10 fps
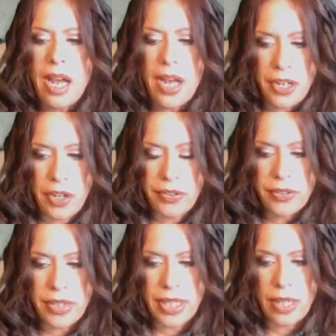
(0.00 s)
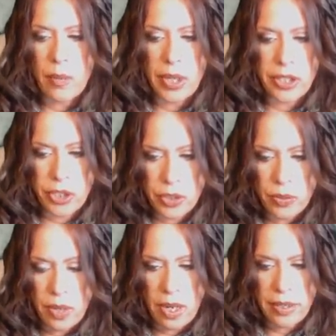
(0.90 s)
Another thing I want to chew
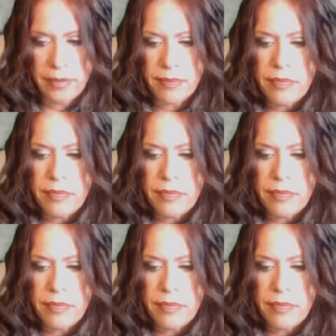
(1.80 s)
on